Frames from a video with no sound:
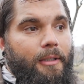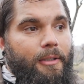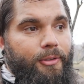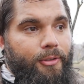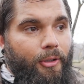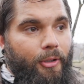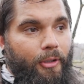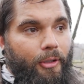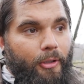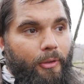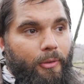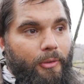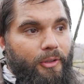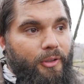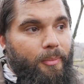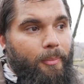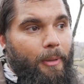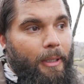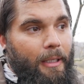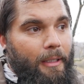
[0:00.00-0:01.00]
So the only
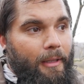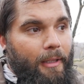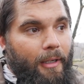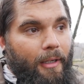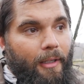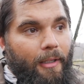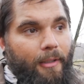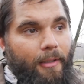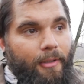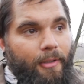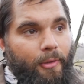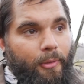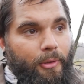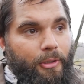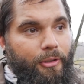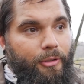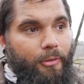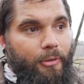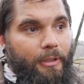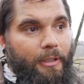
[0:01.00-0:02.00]
spot that I, the
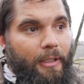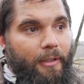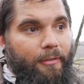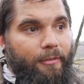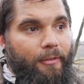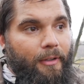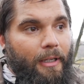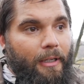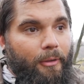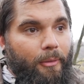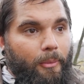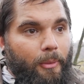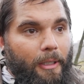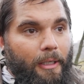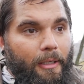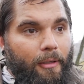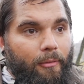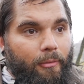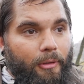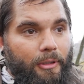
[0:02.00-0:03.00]
only tree I found where
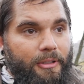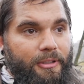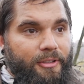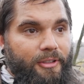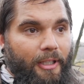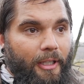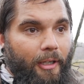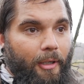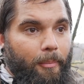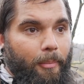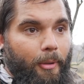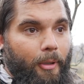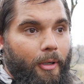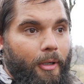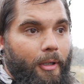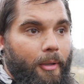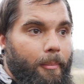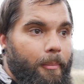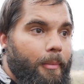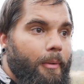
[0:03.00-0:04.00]
I could really set up
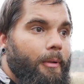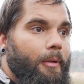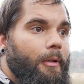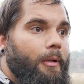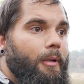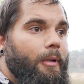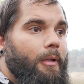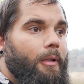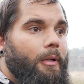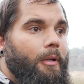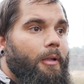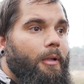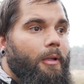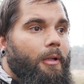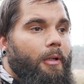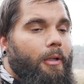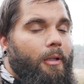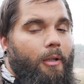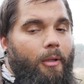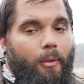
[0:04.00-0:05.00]
on him,
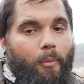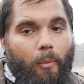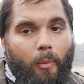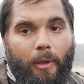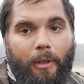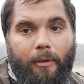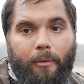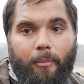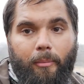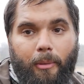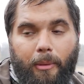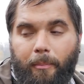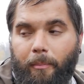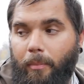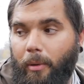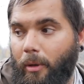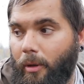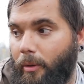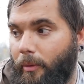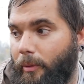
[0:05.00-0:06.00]
the wind would be
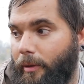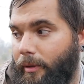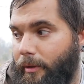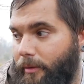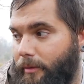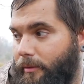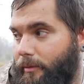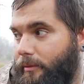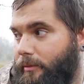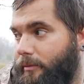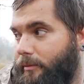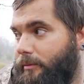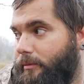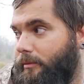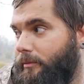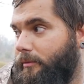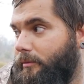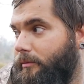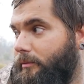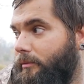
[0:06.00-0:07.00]
blowing
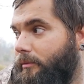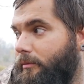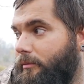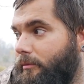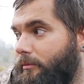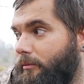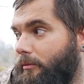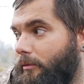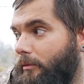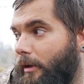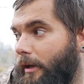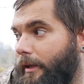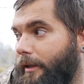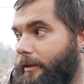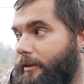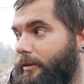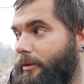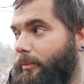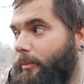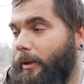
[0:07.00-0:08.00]

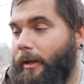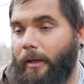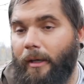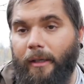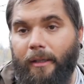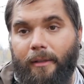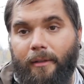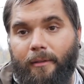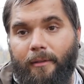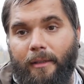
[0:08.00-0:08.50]
right to where I'd